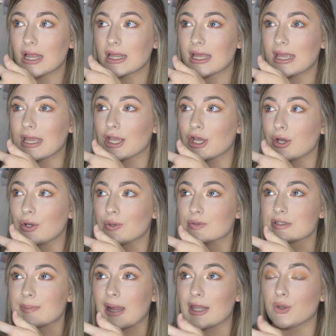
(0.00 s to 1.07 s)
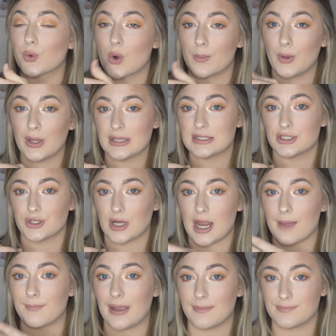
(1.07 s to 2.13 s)
It goes my normal
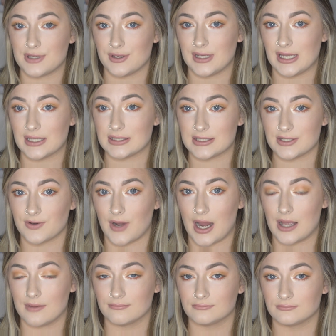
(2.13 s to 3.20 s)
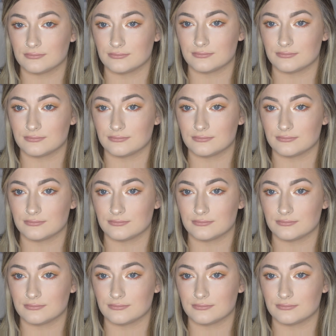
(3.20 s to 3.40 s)
Instagram, my beauty Instagram,